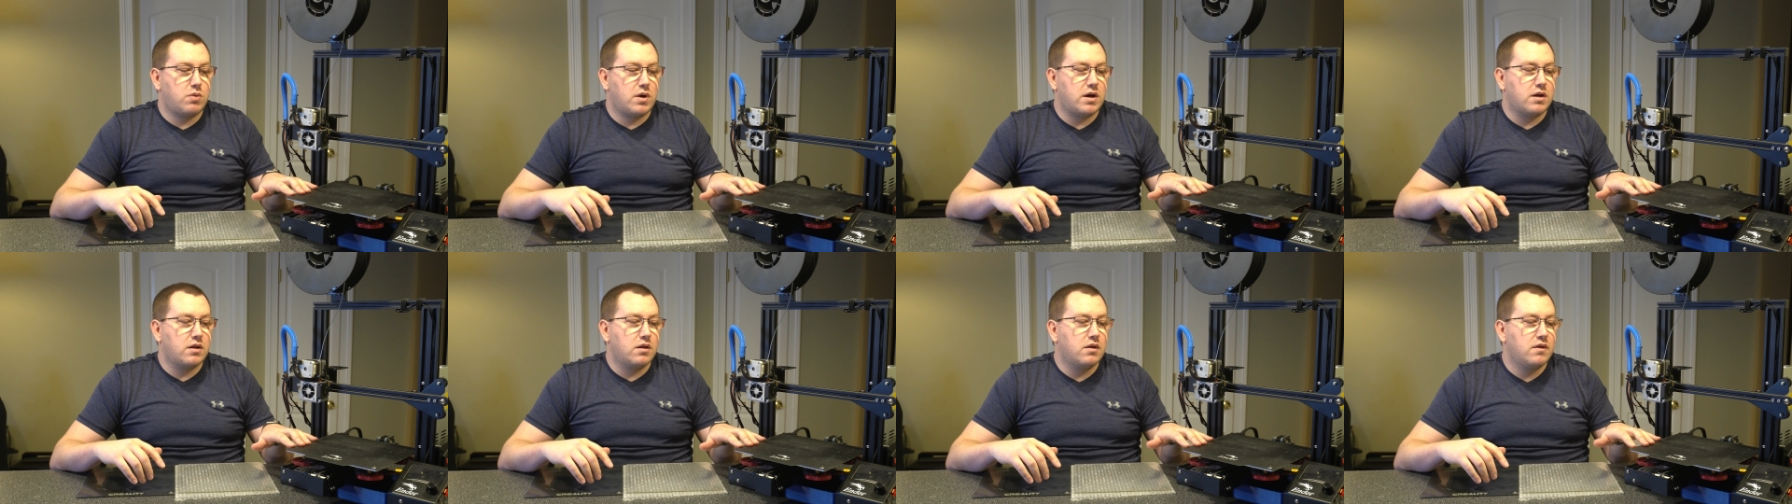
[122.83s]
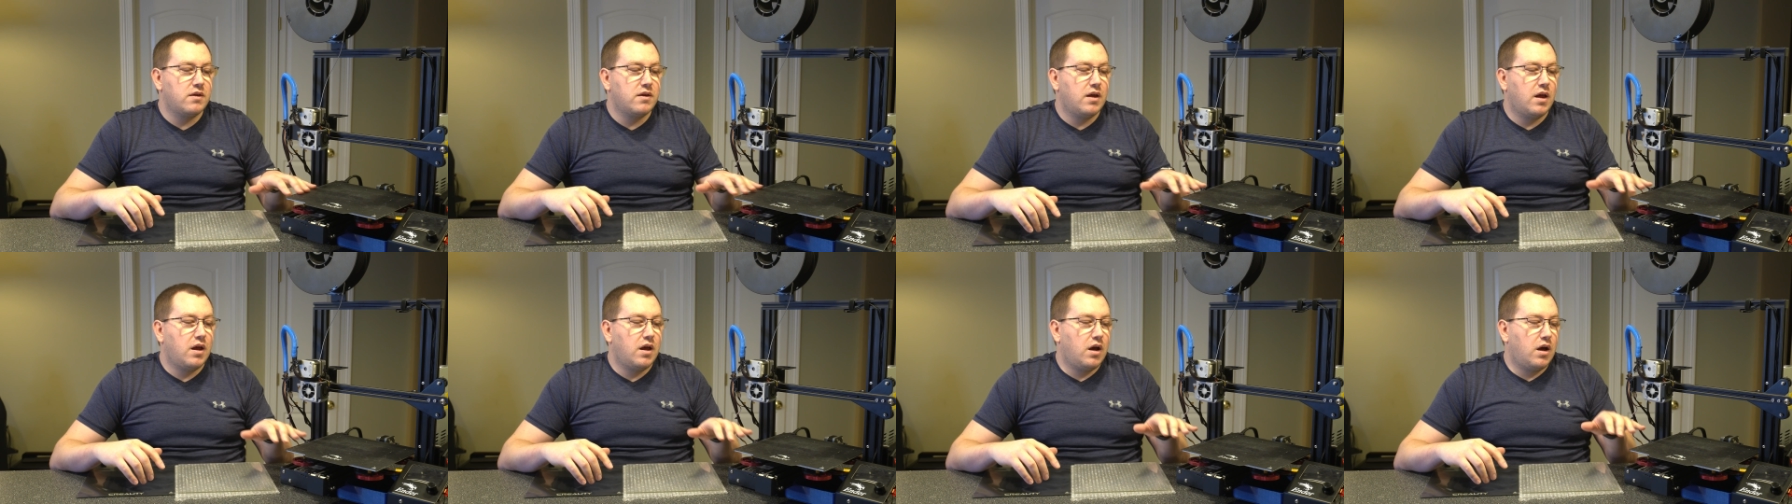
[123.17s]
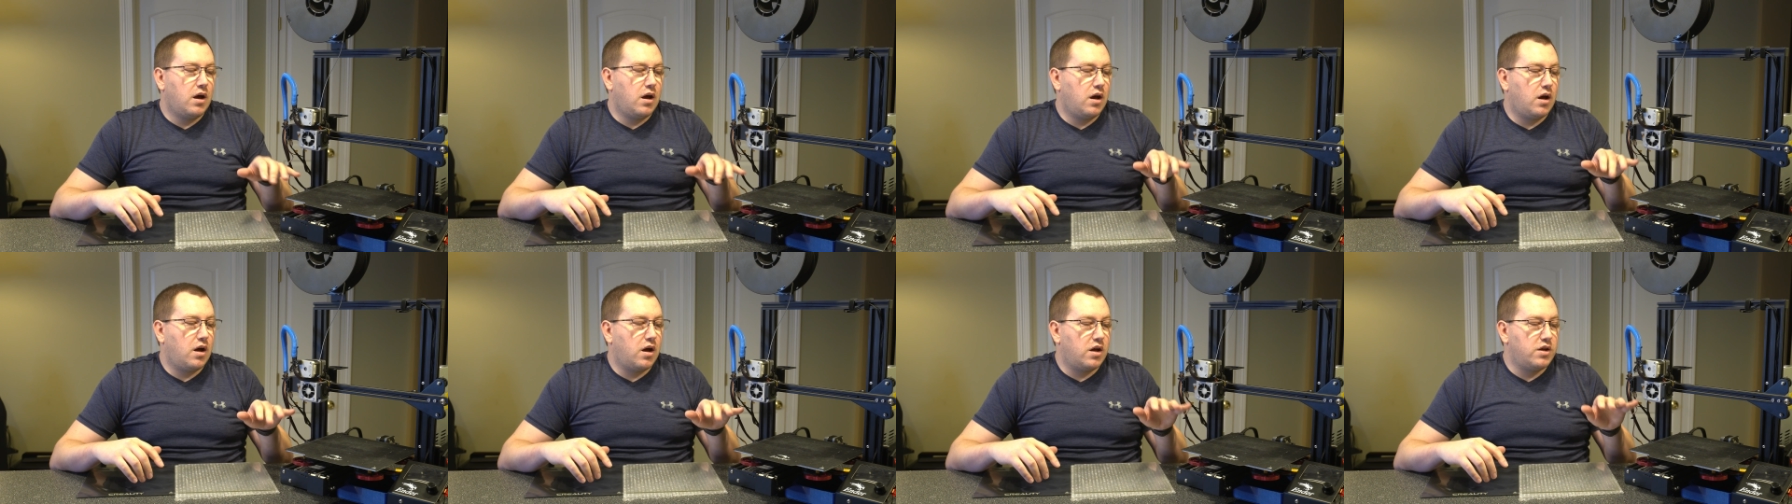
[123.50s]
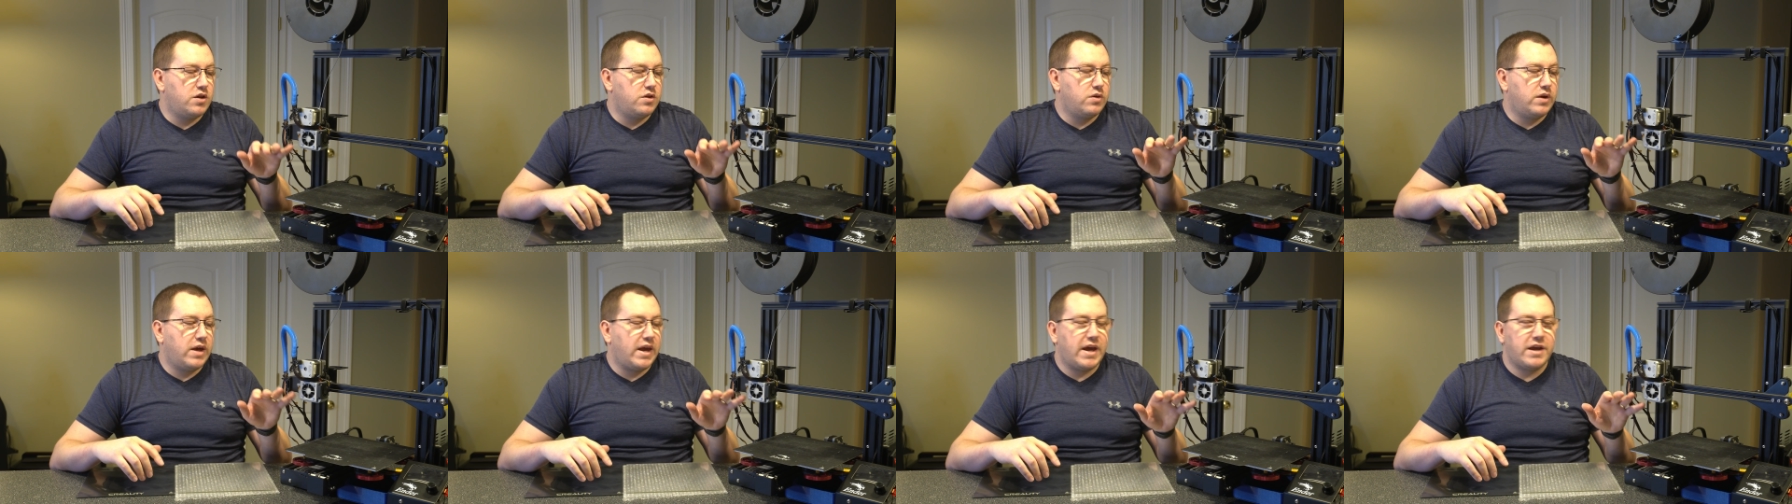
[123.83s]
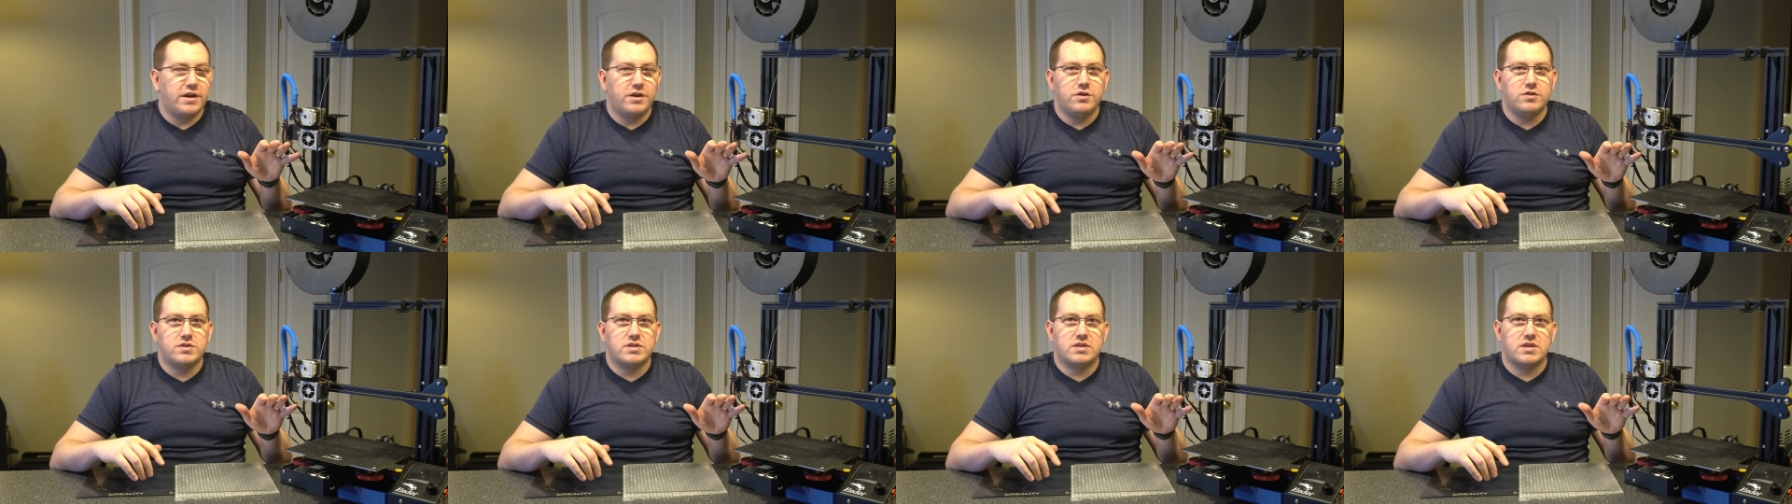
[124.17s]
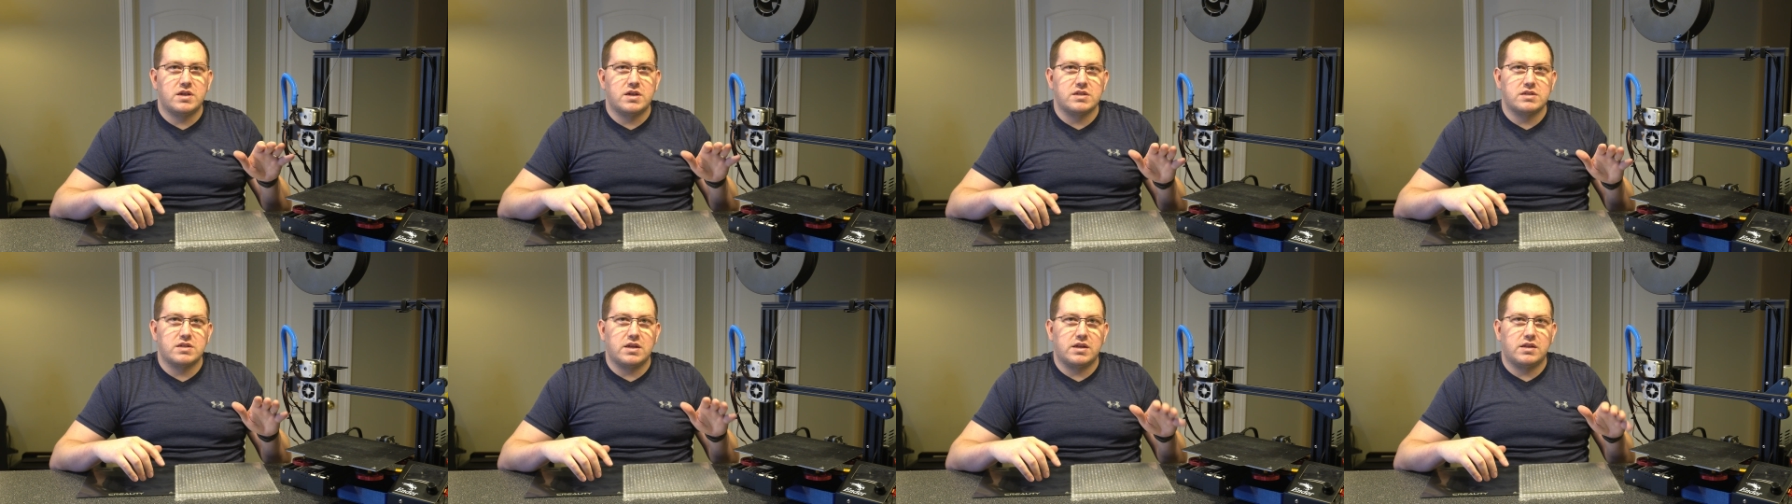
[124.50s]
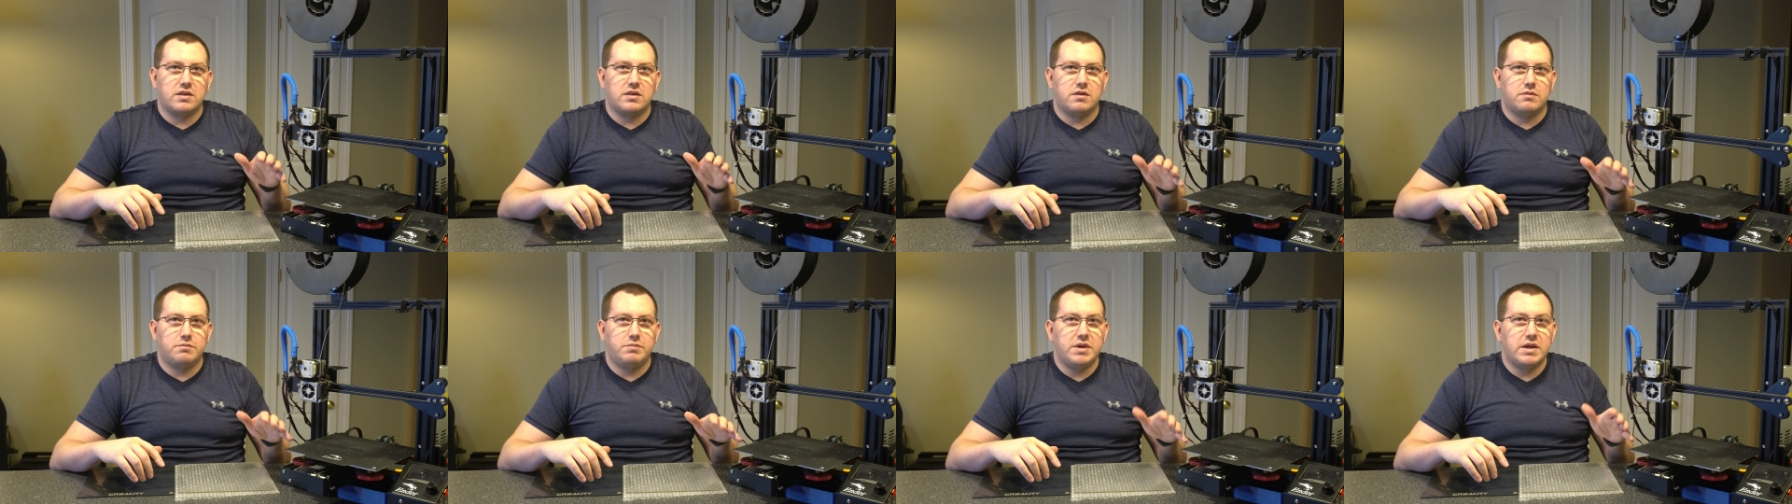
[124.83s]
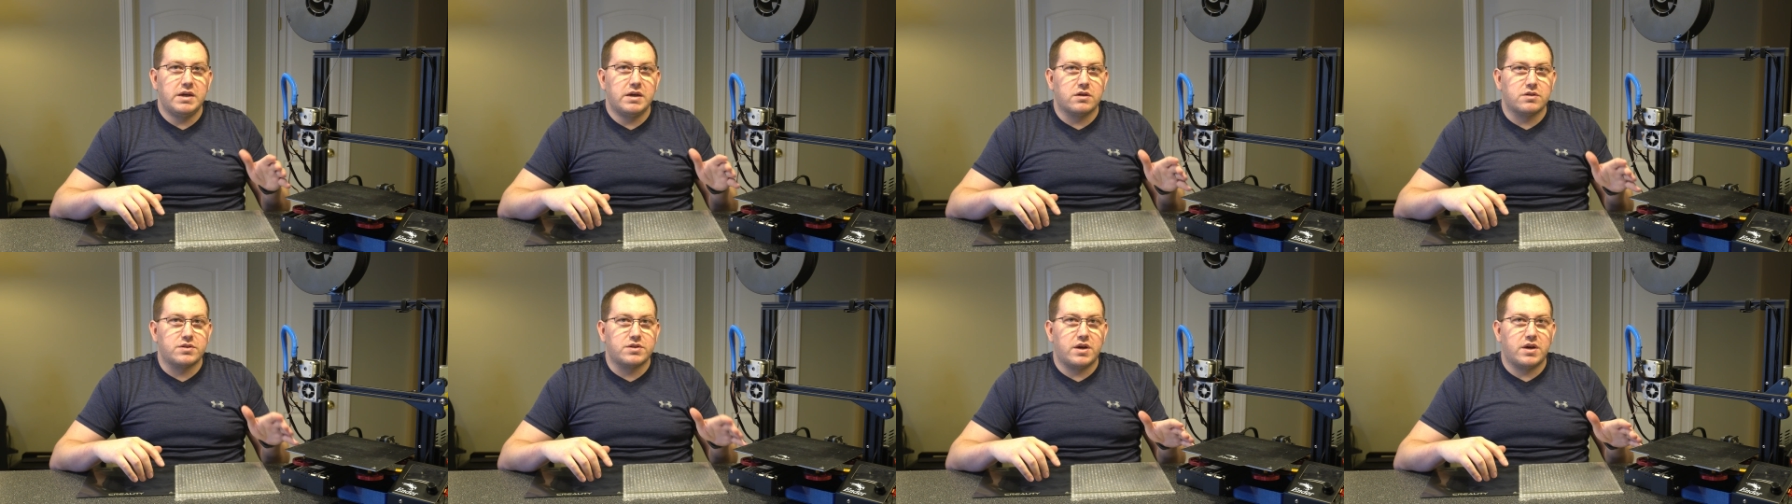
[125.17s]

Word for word: well. Uh, you can use things like the B L